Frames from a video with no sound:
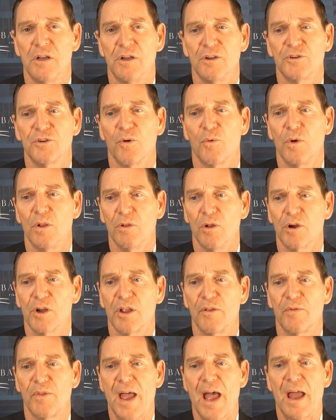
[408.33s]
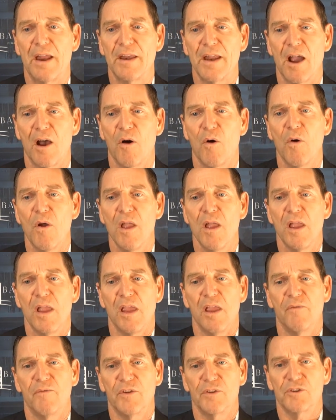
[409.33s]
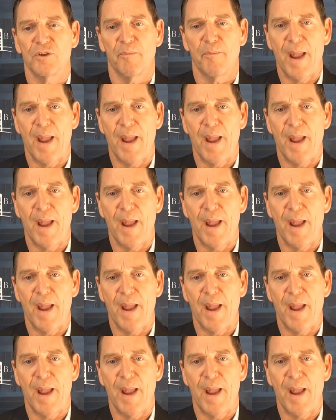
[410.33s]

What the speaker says: So we look at that. Now, if it's a